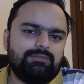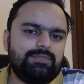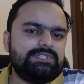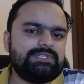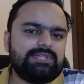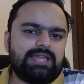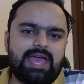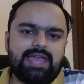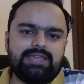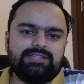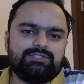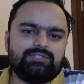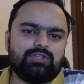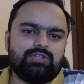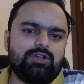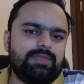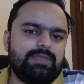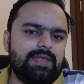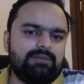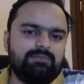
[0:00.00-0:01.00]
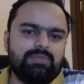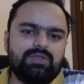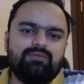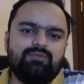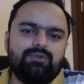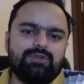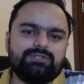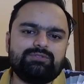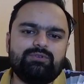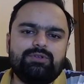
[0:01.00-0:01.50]
I saw that
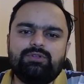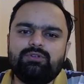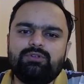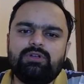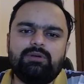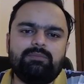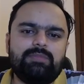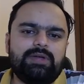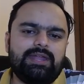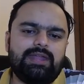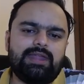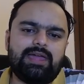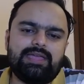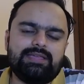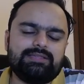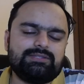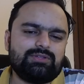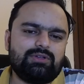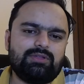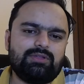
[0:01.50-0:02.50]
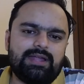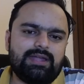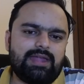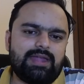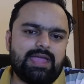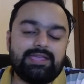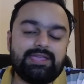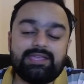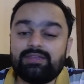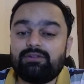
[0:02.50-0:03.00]
b4 is going to come, and I saw that
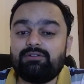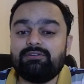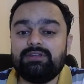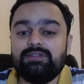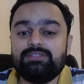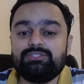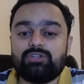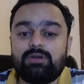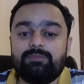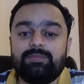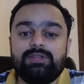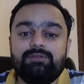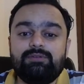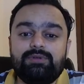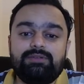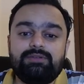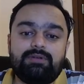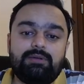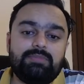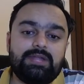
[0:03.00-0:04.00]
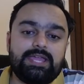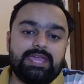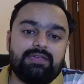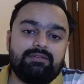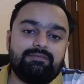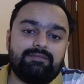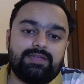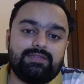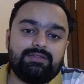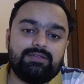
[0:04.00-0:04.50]
I cannot really stop it. Even if I
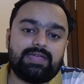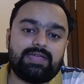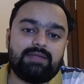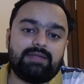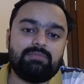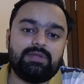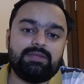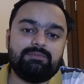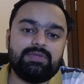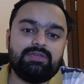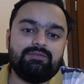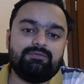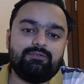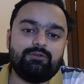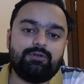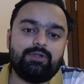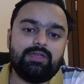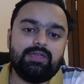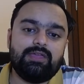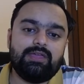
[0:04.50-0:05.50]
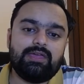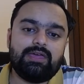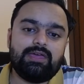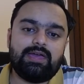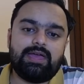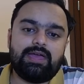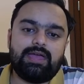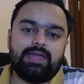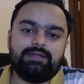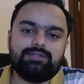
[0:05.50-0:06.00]
play a5, he can play b4,
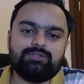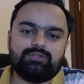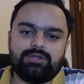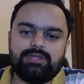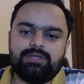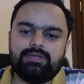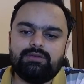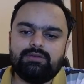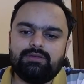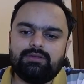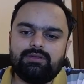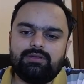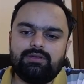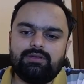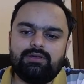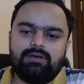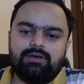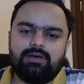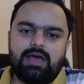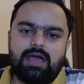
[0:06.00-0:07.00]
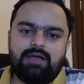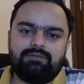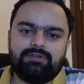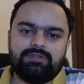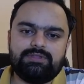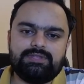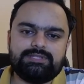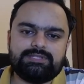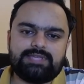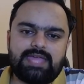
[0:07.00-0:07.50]
and sorry,
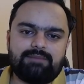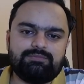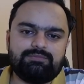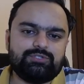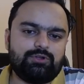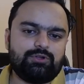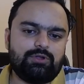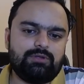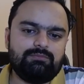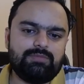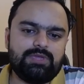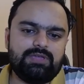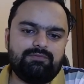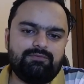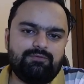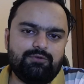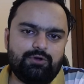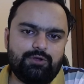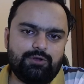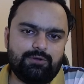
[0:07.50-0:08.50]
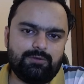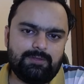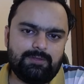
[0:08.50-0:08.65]
after this capture on b4,